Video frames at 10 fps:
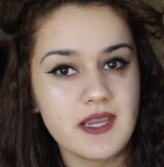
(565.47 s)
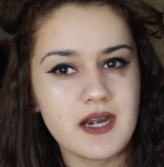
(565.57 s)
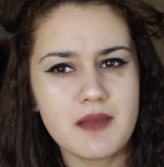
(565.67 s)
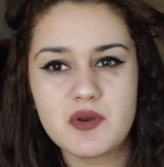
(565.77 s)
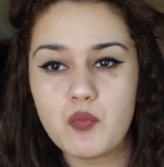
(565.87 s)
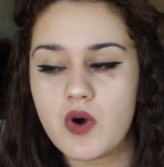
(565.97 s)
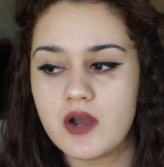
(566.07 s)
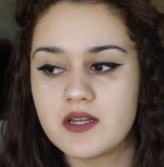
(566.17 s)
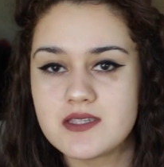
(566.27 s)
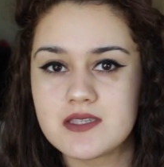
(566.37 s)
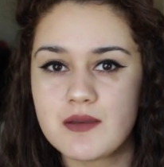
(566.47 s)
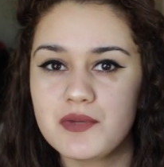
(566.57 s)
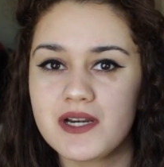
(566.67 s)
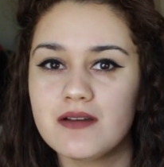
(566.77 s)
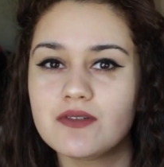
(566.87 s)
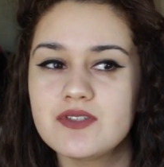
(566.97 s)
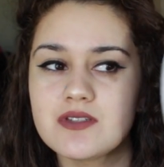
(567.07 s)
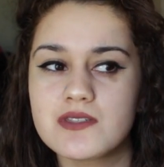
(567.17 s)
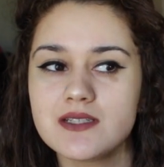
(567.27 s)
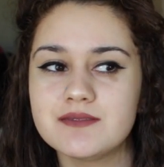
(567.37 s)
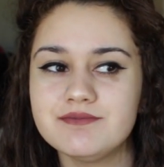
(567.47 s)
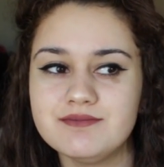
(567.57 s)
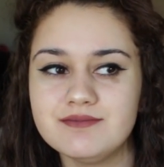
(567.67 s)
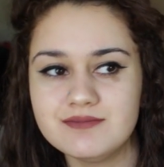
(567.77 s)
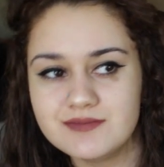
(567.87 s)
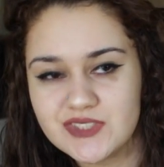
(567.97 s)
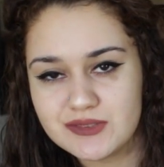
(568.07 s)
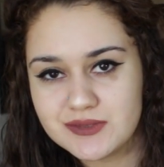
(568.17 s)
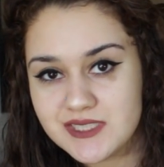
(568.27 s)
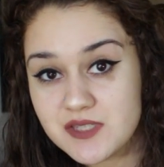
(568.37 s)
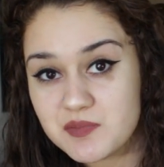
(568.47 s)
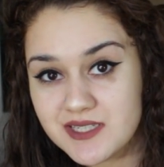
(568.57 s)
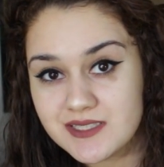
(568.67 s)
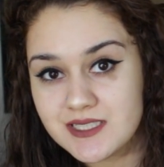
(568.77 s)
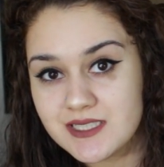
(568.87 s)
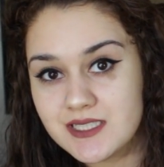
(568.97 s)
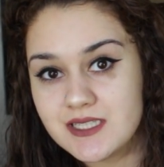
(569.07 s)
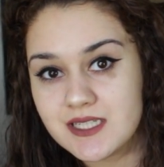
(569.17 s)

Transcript: and I've been wanting some, but I was just like, do I want to spend $80,